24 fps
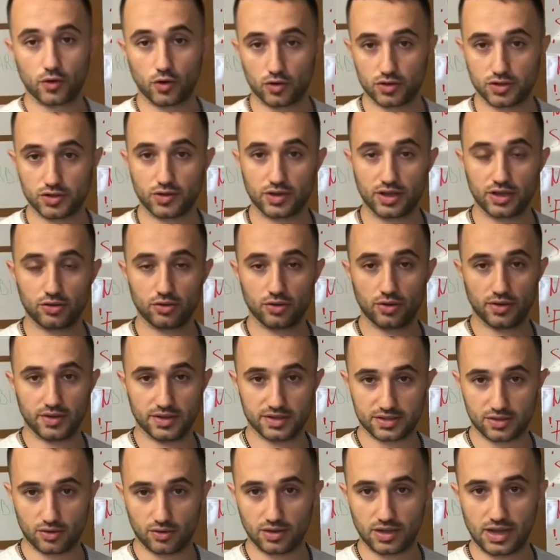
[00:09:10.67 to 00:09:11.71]
course, you can do
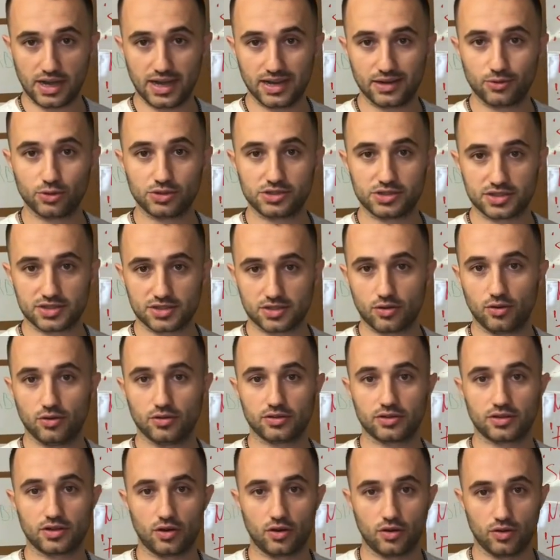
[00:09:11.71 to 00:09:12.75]
this online, which is
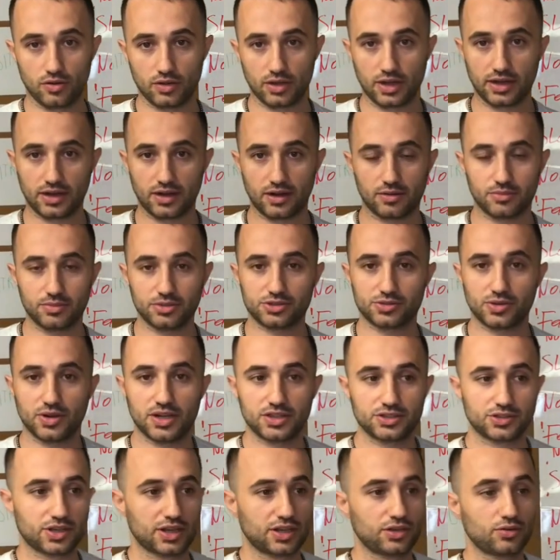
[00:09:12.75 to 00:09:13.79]
called online
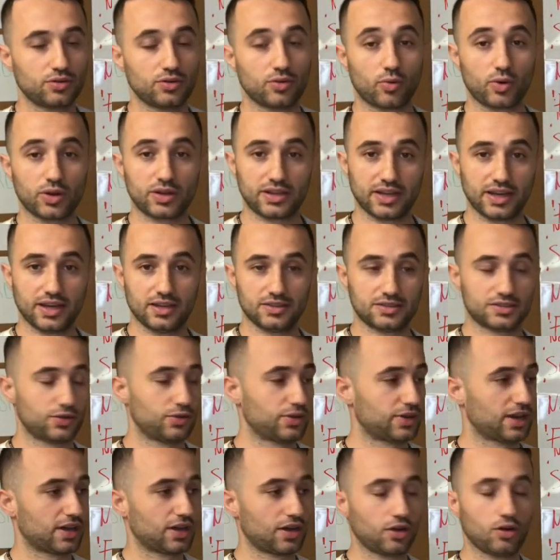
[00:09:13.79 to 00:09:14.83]
arbitrage. You can do it retail, so
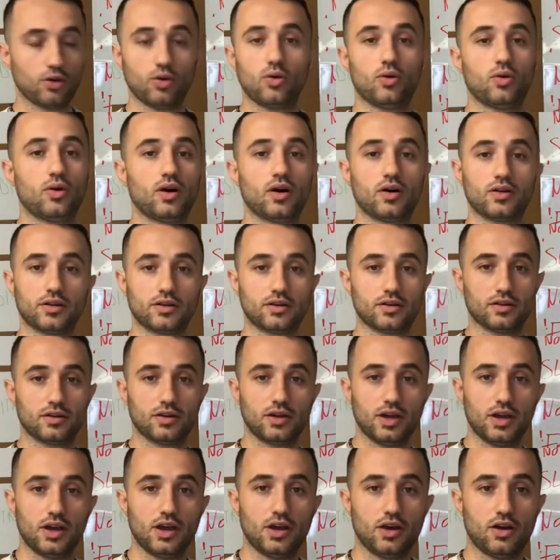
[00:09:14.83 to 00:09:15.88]
you can go on
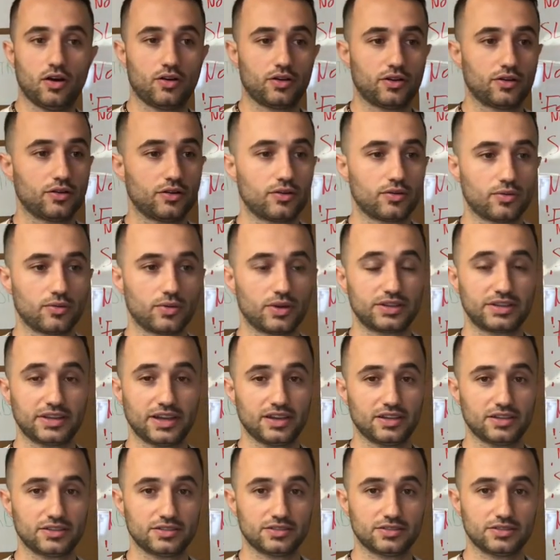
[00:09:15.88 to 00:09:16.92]
a
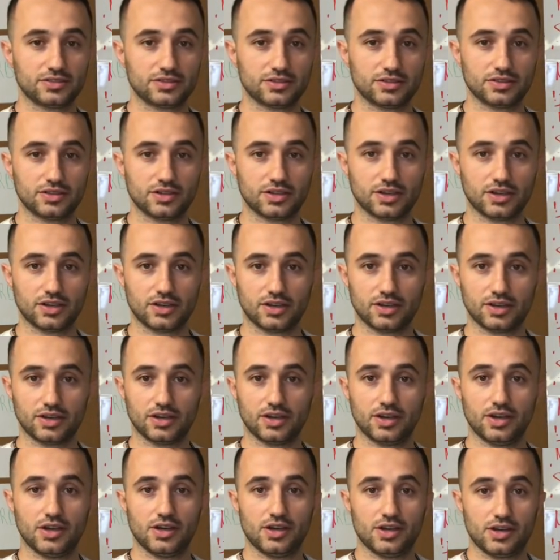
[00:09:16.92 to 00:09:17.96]
retail
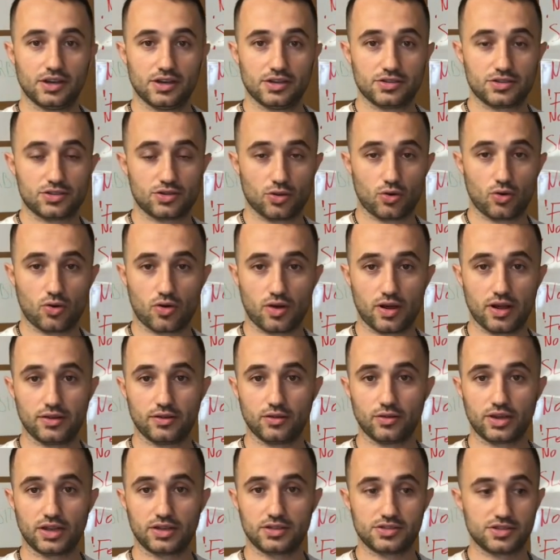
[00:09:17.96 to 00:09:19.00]
store and
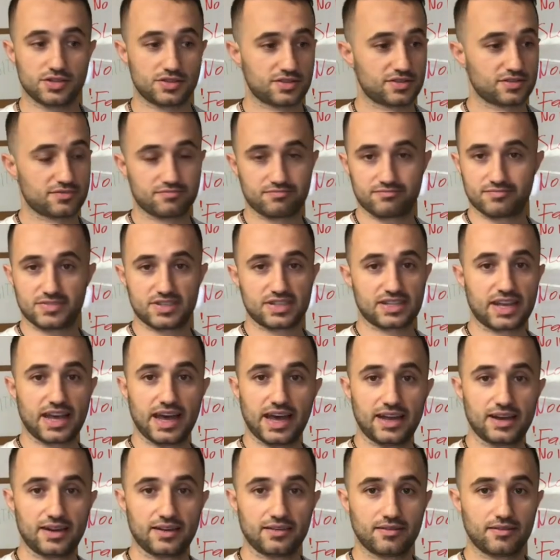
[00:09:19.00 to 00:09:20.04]
you can just
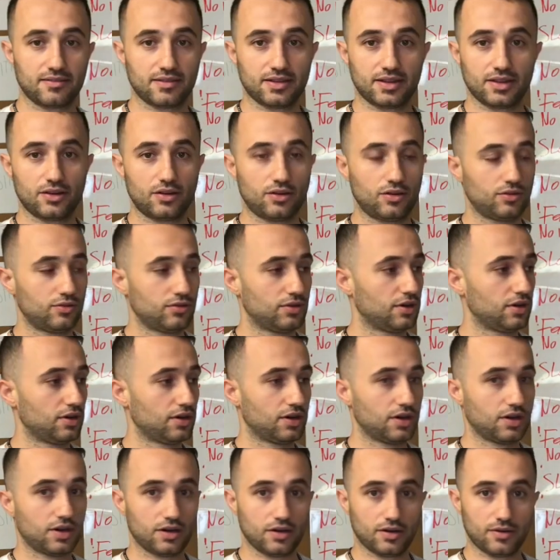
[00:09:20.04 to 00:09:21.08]
scan
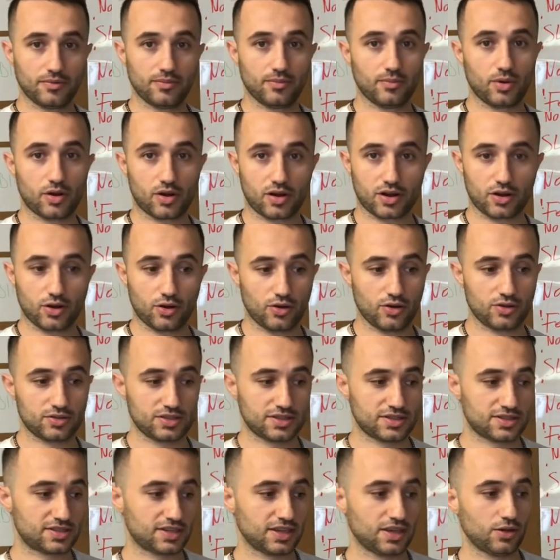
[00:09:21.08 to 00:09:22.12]
barcodes
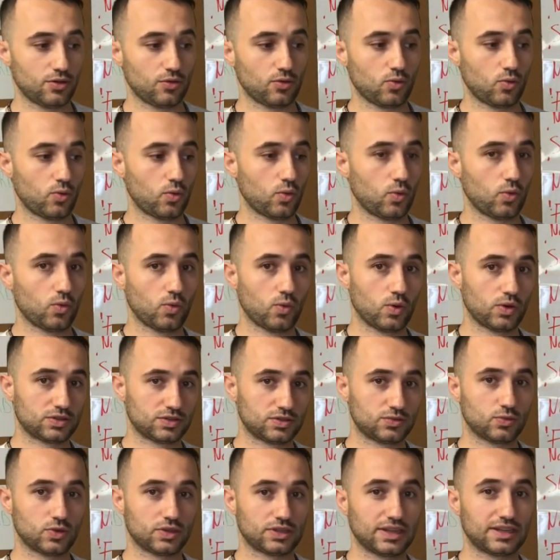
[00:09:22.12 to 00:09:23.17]
and see
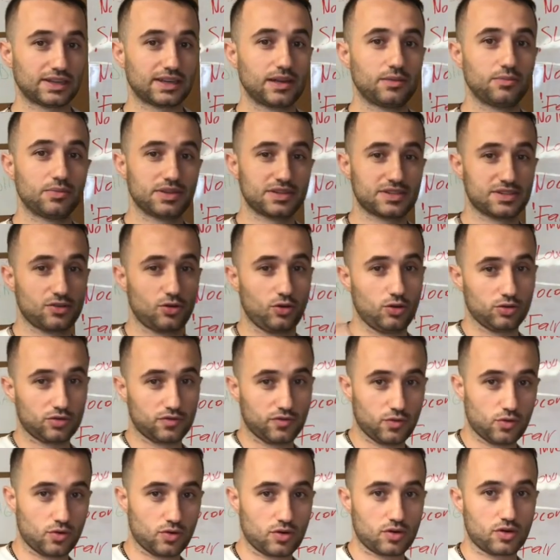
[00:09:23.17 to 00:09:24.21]
what it can be sold
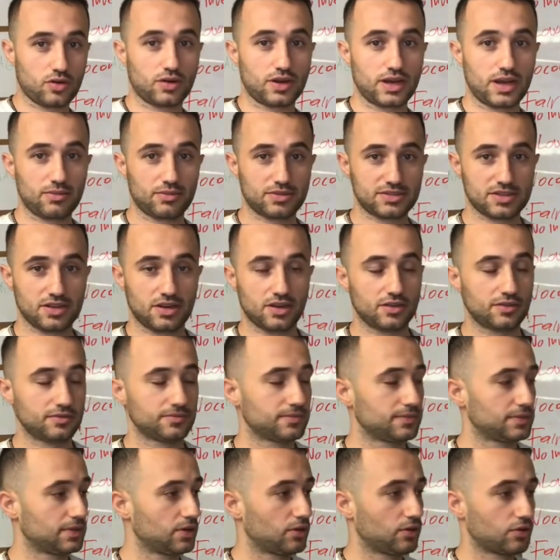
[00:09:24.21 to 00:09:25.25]
for on Amazon
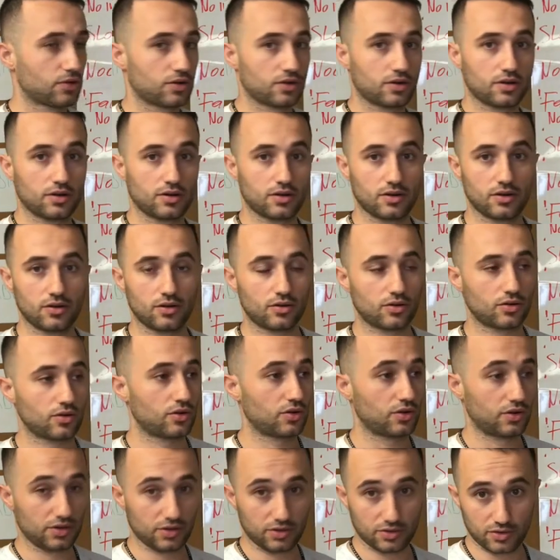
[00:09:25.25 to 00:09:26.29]
or
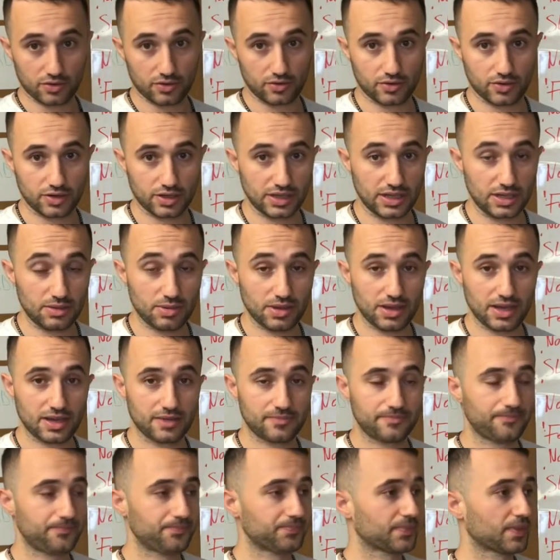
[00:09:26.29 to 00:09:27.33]
on
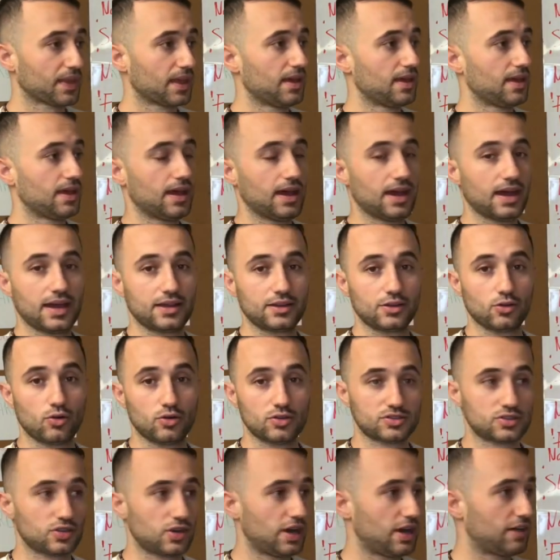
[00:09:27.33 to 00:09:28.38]
eBay. And you
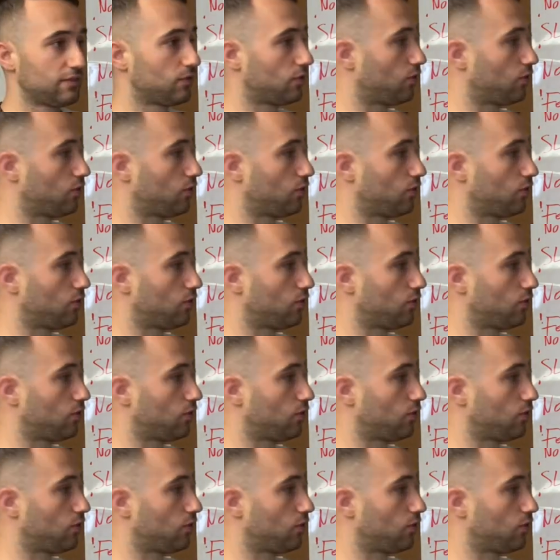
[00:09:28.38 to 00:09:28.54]
also have